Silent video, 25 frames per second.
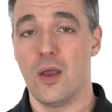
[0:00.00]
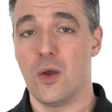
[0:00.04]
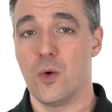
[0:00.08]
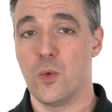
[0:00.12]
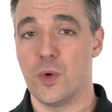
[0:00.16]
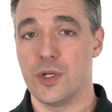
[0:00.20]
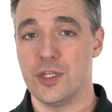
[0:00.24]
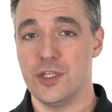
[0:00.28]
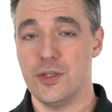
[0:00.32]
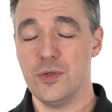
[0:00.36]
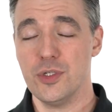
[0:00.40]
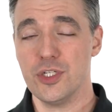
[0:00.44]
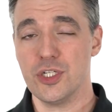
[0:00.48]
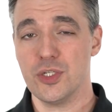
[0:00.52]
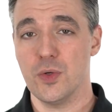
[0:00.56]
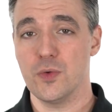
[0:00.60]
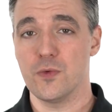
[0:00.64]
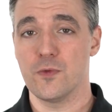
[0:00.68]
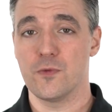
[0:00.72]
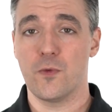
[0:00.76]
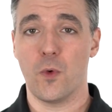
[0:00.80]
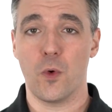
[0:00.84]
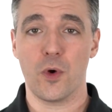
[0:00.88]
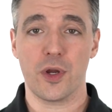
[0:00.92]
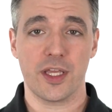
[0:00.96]
When you shoot
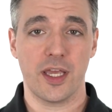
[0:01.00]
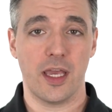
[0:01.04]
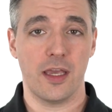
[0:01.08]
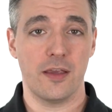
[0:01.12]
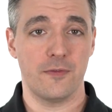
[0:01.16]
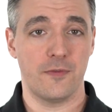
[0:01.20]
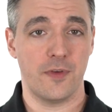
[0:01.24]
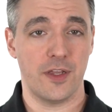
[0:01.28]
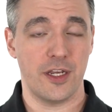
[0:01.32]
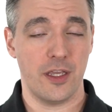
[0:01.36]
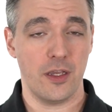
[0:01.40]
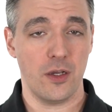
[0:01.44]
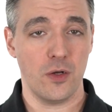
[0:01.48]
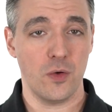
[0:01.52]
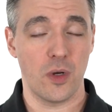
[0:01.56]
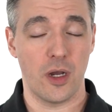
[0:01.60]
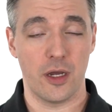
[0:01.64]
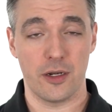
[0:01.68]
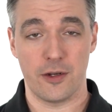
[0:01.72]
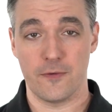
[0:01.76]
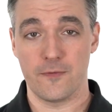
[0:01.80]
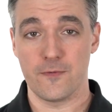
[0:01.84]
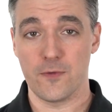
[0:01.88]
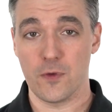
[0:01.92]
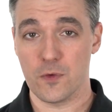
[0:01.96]
4K video
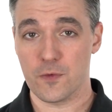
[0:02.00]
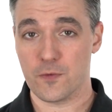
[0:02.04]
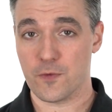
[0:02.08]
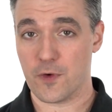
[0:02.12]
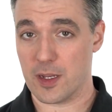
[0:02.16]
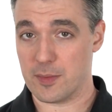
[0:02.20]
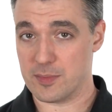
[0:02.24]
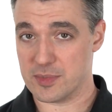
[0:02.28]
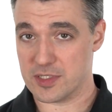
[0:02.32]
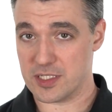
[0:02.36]
on a full-frame